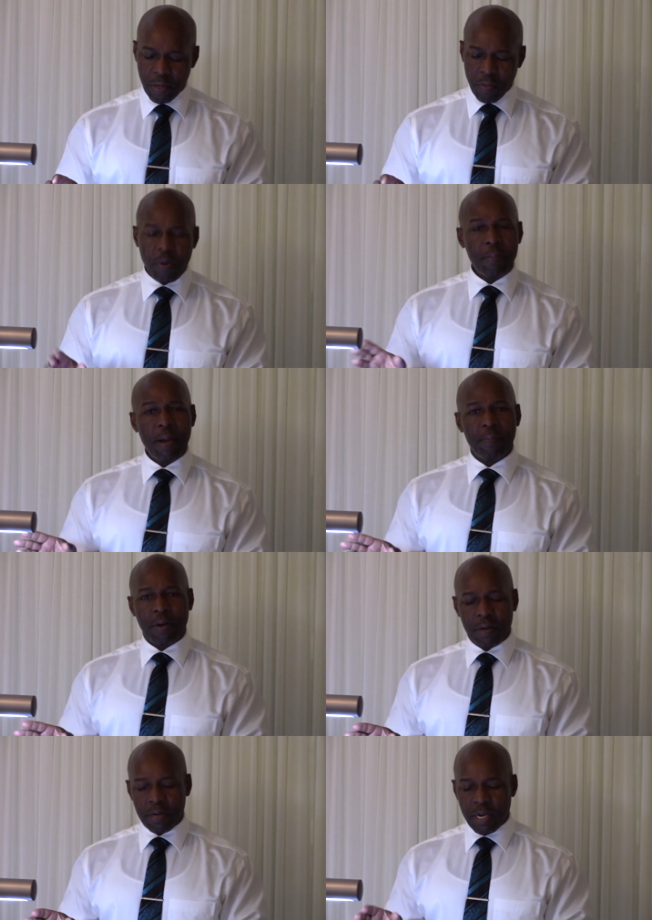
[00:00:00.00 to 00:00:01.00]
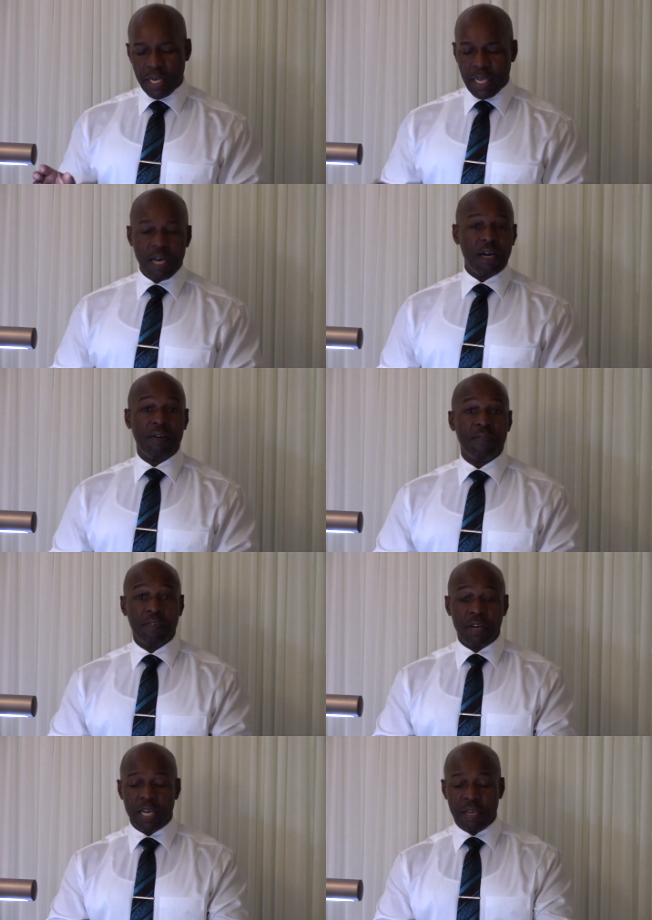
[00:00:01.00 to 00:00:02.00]
Remember, love
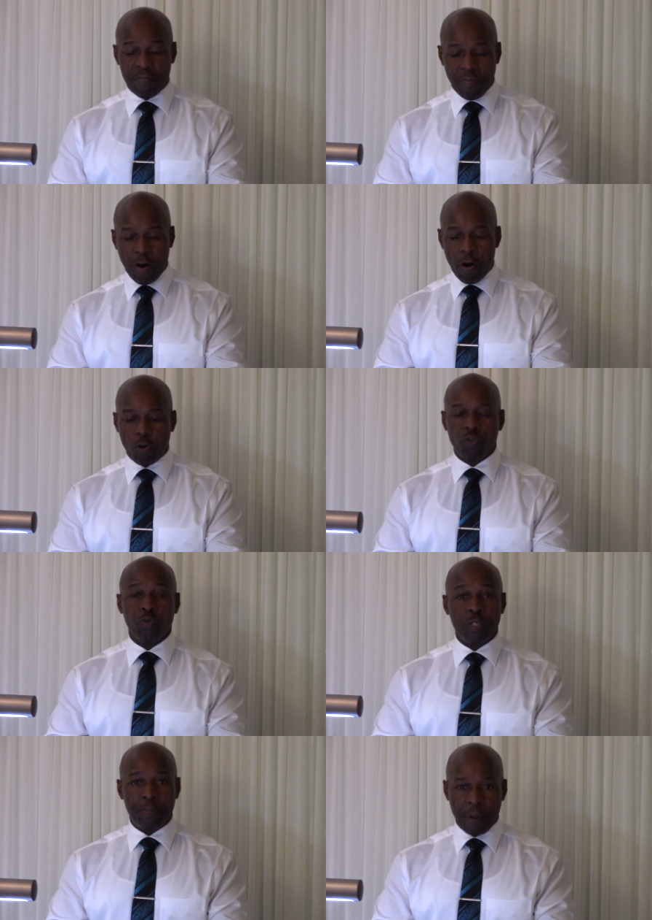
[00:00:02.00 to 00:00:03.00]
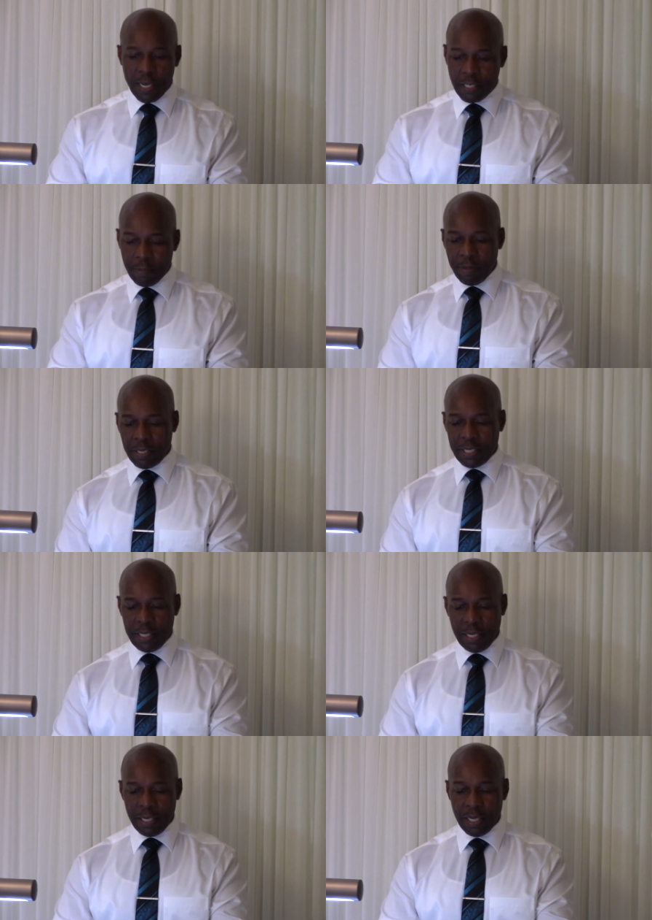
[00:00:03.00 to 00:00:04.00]
involves
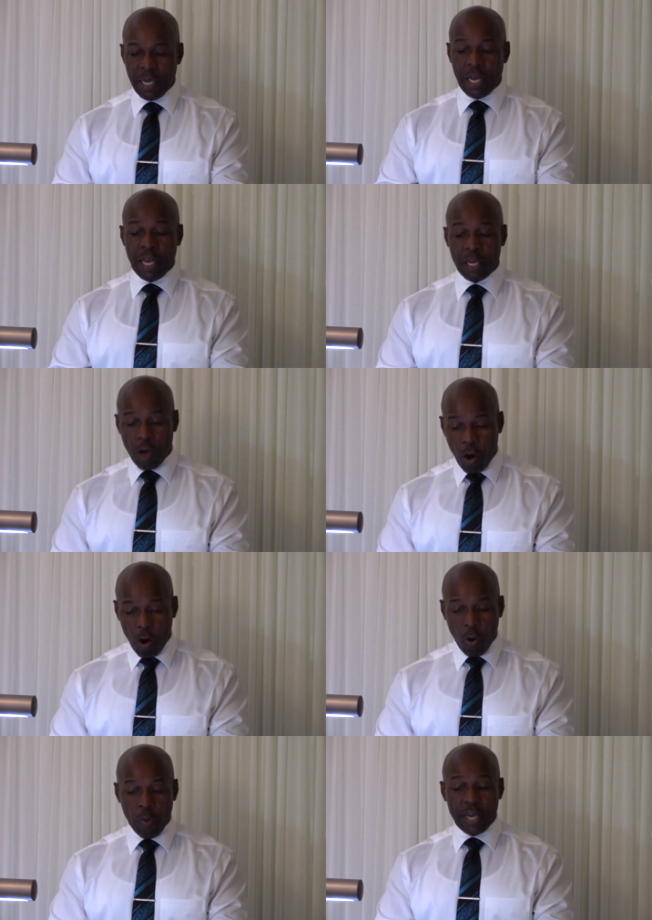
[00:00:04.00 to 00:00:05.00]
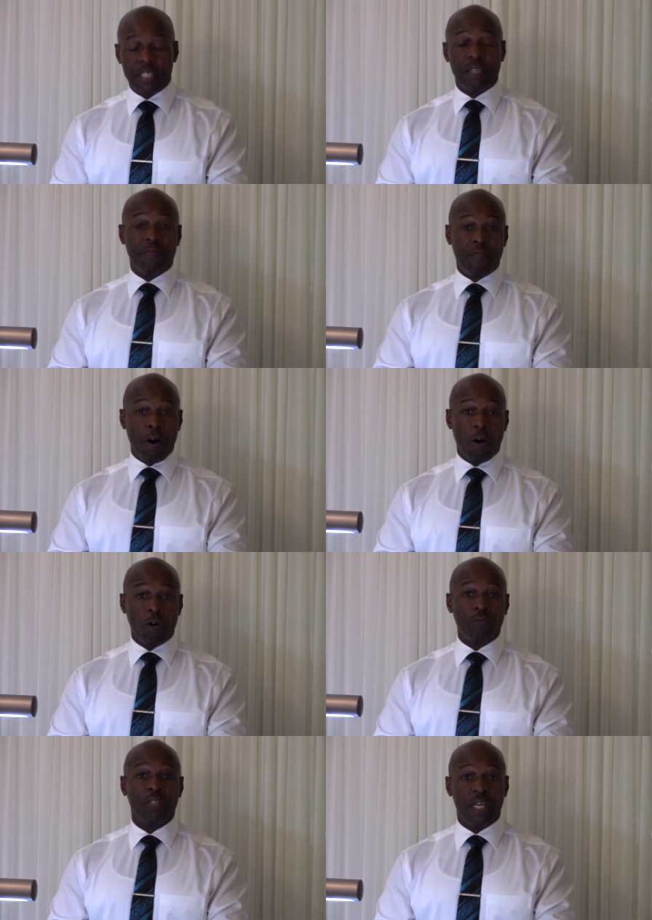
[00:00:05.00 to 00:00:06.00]
responsibility and always
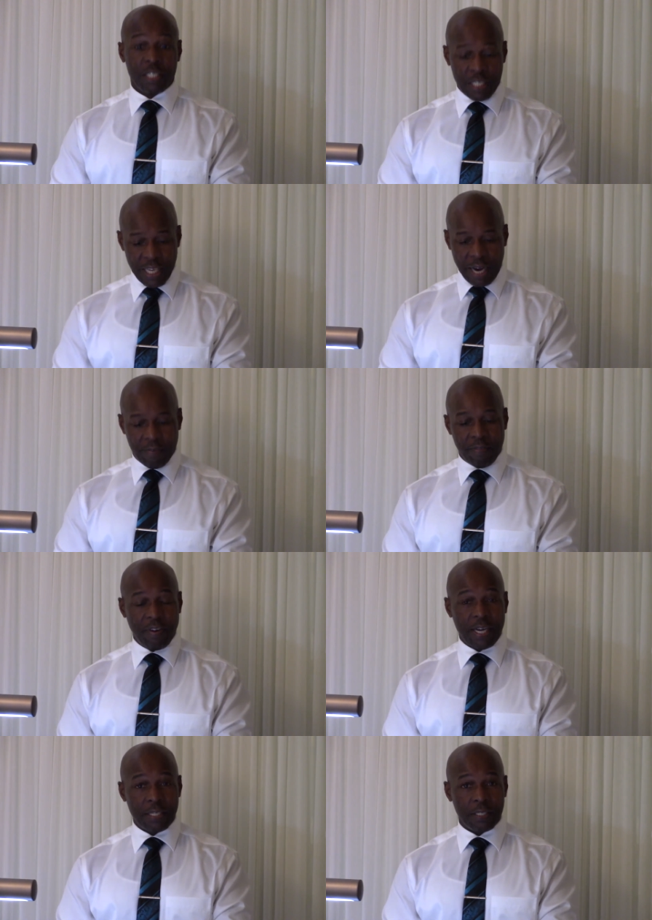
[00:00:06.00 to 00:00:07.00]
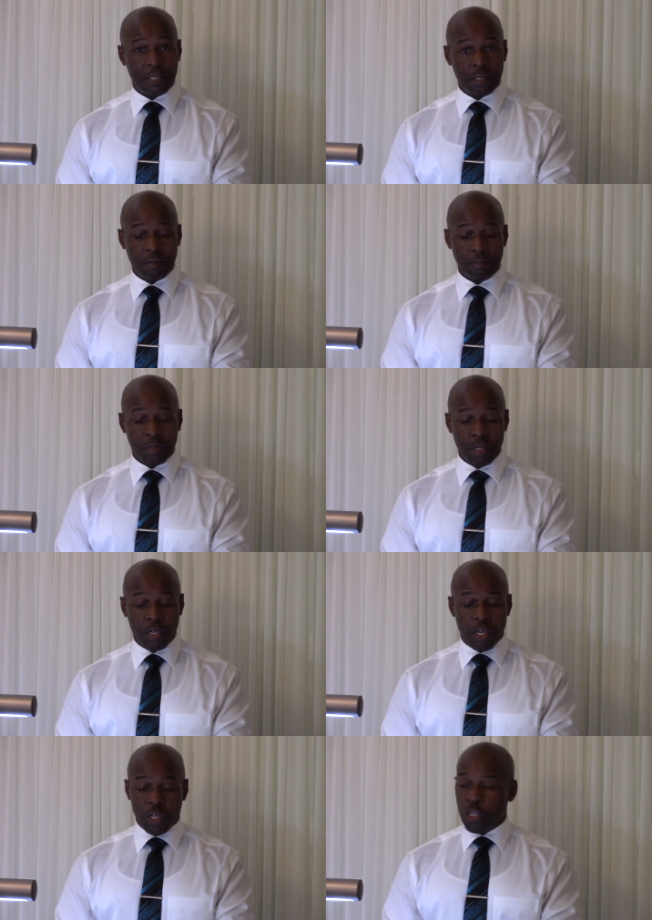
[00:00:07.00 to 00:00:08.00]
involves sacrifice.
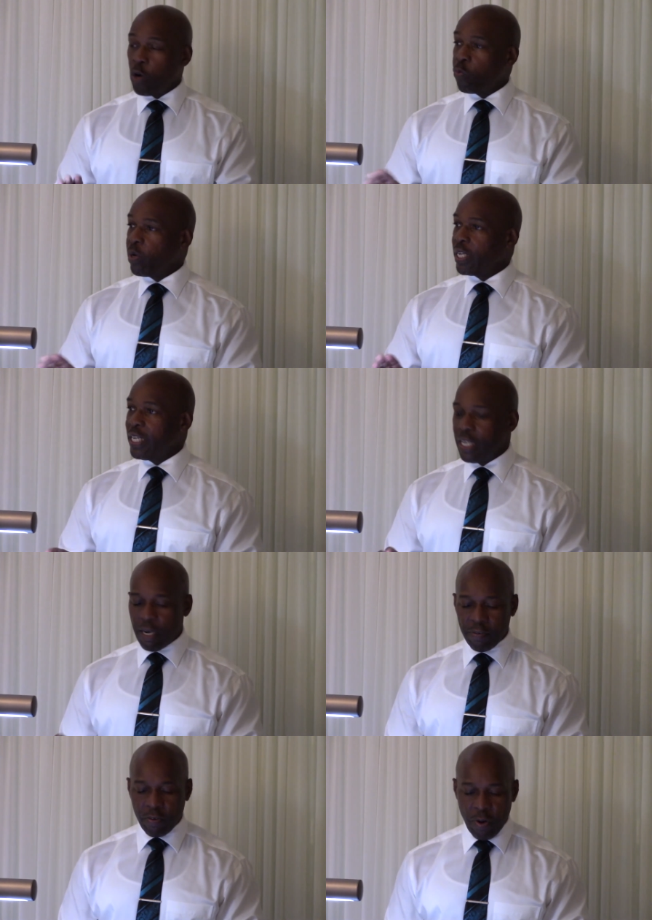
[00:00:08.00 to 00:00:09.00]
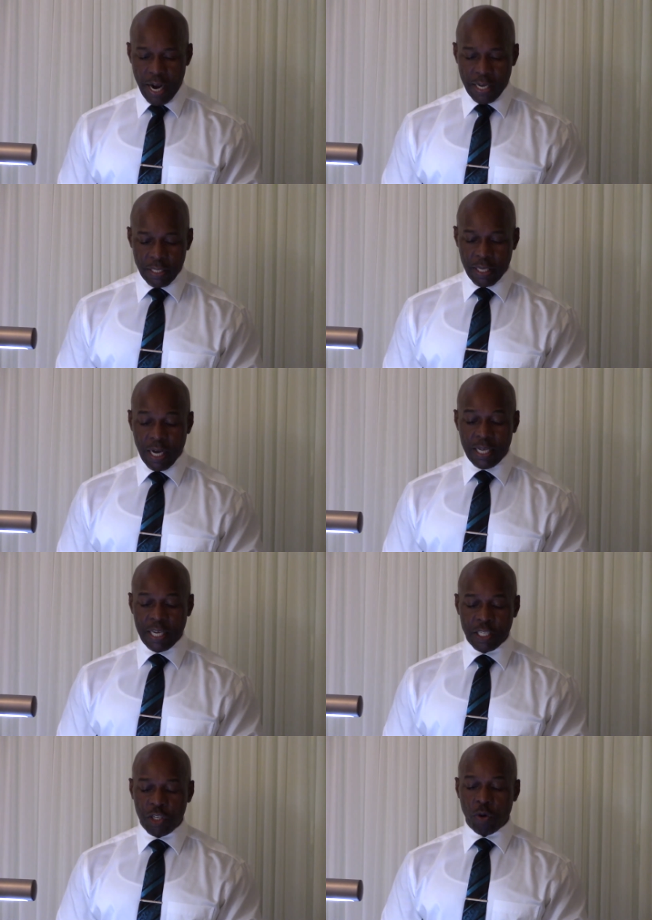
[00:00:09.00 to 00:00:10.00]
You don't really love Christ
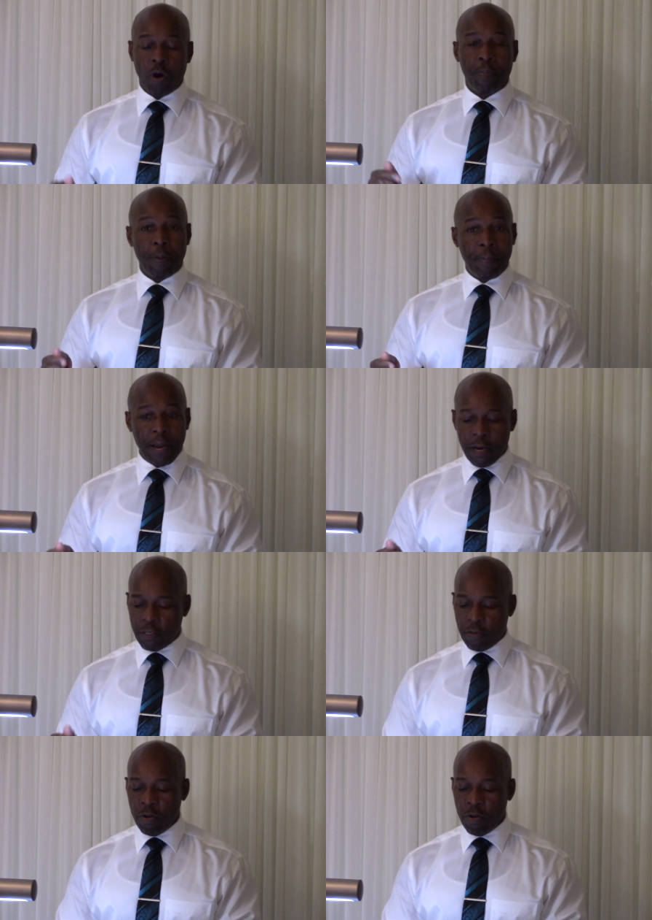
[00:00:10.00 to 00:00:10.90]
unless you are prepared to